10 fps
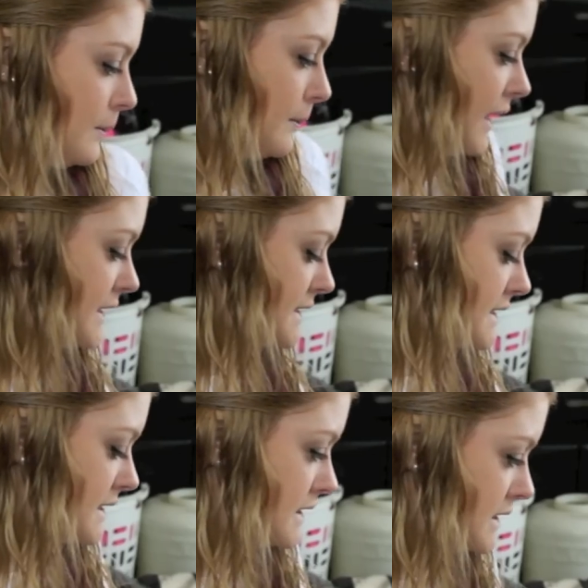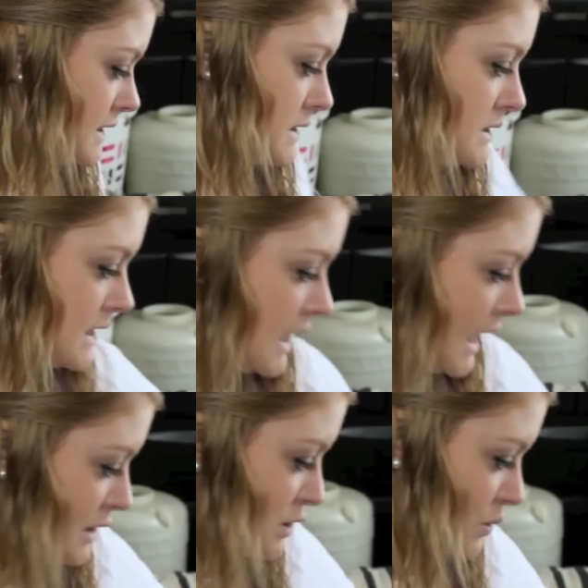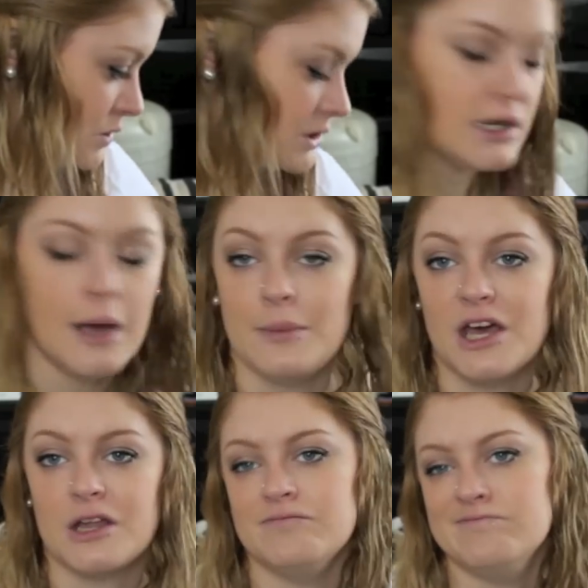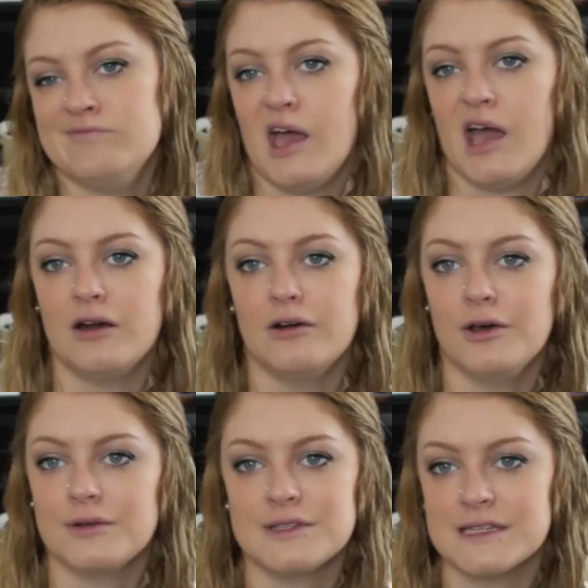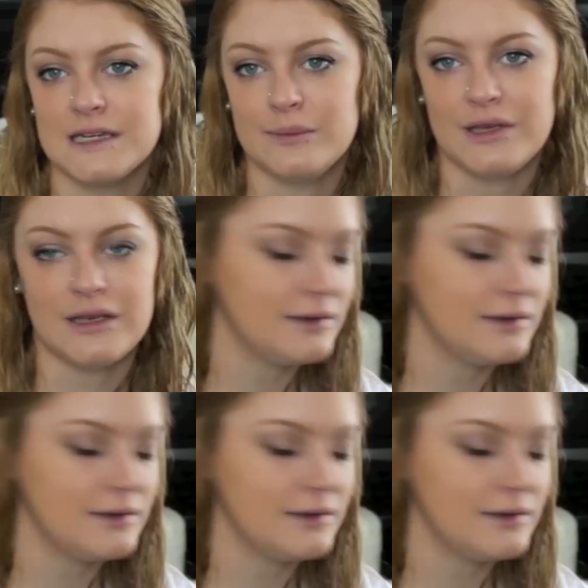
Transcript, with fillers: but I don't, I'm not, mm, I don't know, it's going to be,